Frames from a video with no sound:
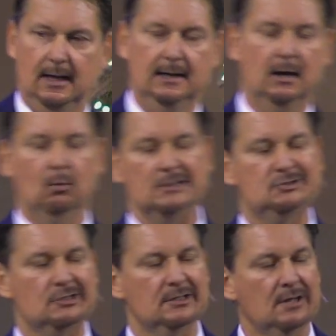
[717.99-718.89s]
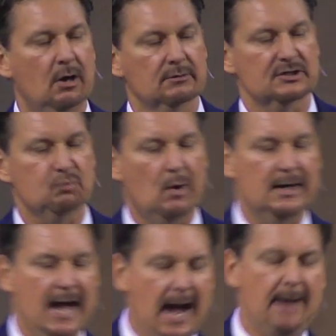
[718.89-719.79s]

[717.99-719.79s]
And I want you to notice what